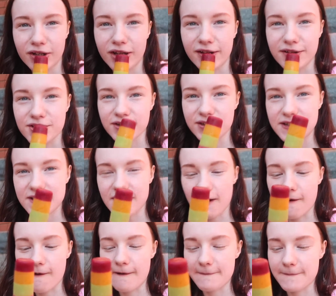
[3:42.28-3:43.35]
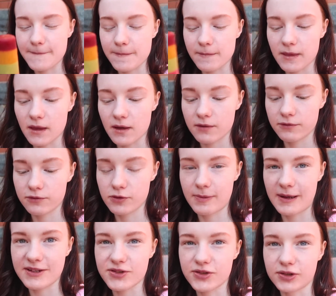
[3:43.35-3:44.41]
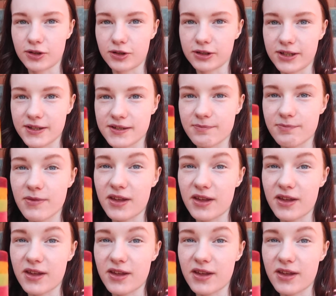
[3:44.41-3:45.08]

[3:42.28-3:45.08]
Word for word: okay, so these are Fruit Pastille lollies.